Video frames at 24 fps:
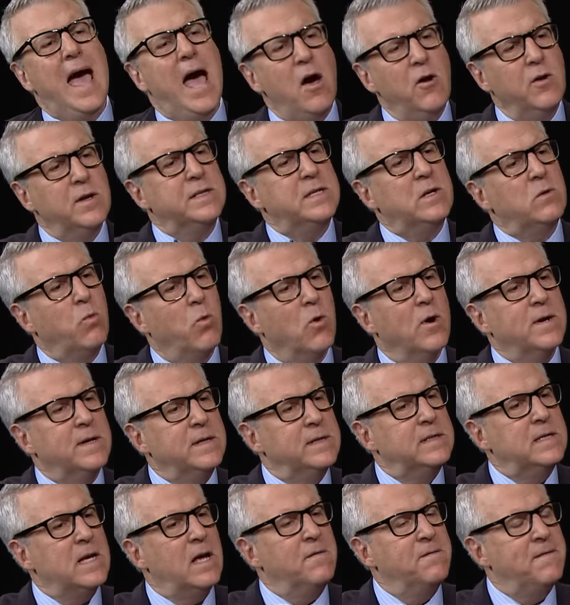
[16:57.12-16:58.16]
how does it work
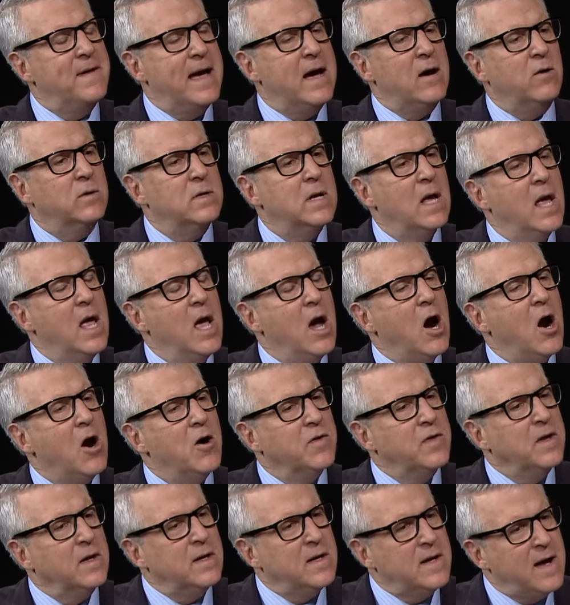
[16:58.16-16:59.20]
itself out?
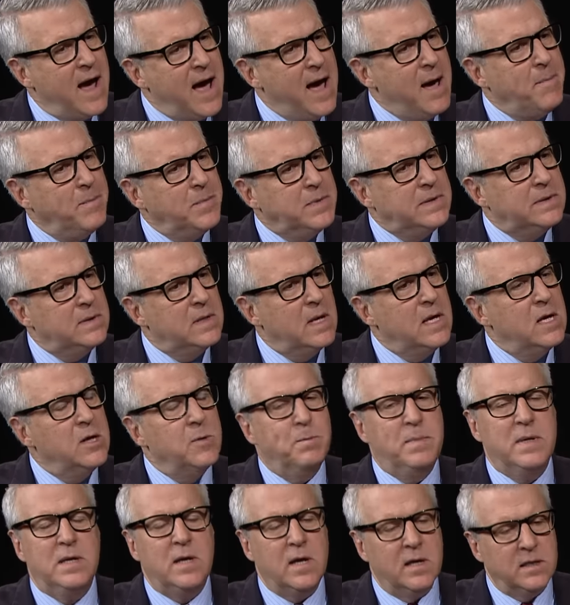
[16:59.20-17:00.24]
Are the cops
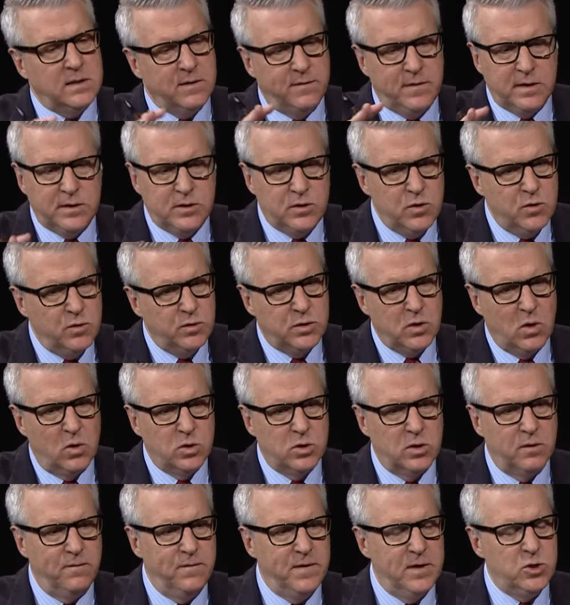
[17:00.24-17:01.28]
because of this new
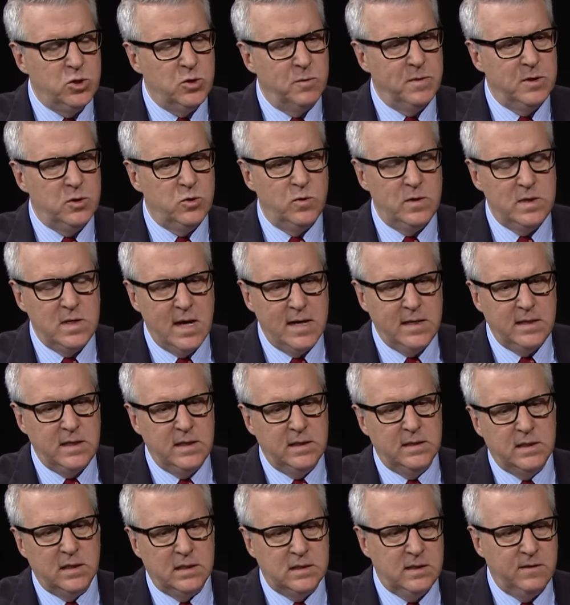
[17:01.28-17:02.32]
social vision between
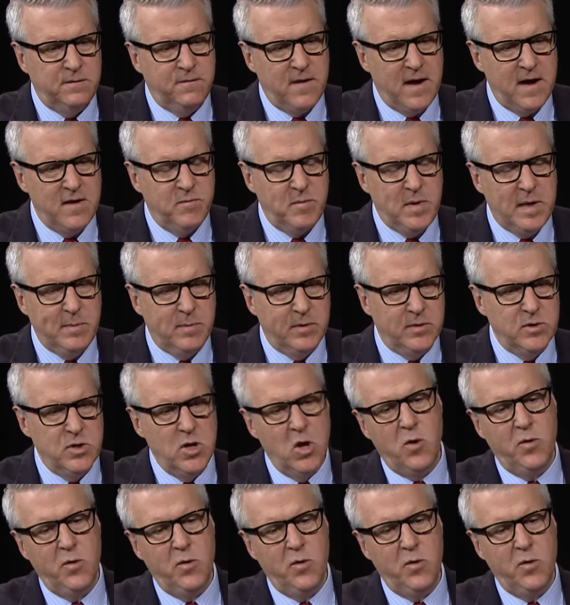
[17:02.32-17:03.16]
1965 people